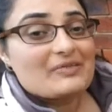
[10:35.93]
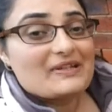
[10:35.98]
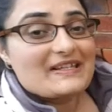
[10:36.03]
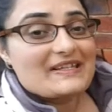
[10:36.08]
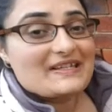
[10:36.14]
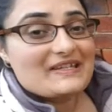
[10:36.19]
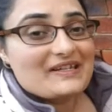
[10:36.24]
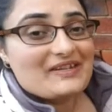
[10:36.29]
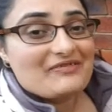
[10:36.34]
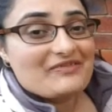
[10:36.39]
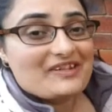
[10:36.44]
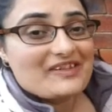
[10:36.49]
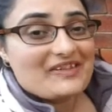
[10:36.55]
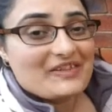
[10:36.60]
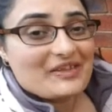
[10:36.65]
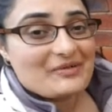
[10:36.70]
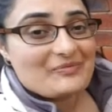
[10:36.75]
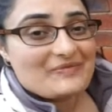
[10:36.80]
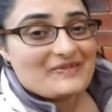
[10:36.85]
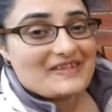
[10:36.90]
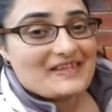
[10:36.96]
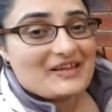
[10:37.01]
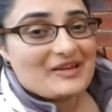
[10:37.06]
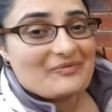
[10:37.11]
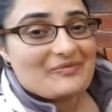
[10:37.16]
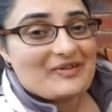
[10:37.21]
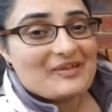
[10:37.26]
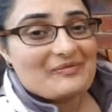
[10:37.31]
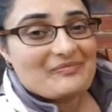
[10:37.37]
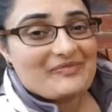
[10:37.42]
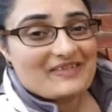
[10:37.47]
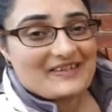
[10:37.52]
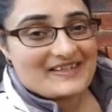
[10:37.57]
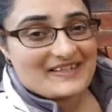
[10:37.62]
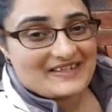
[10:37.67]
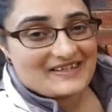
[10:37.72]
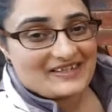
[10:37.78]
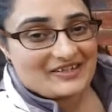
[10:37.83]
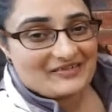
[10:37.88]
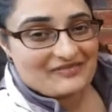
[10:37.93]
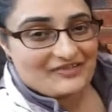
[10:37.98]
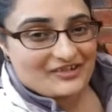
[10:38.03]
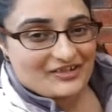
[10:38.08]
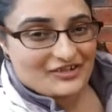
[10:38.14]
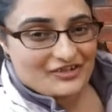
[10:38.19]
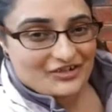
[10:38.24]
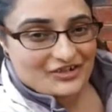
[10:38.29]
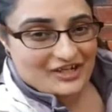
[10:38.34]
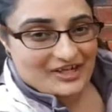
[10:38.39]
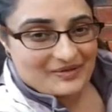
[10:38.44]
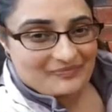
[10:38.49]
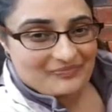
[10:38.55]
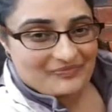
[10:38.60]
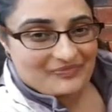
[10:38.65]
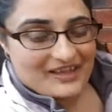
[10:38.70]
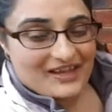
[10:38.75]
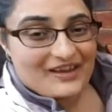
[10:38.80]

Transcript: please do give it a thumbs up and please do give it a share.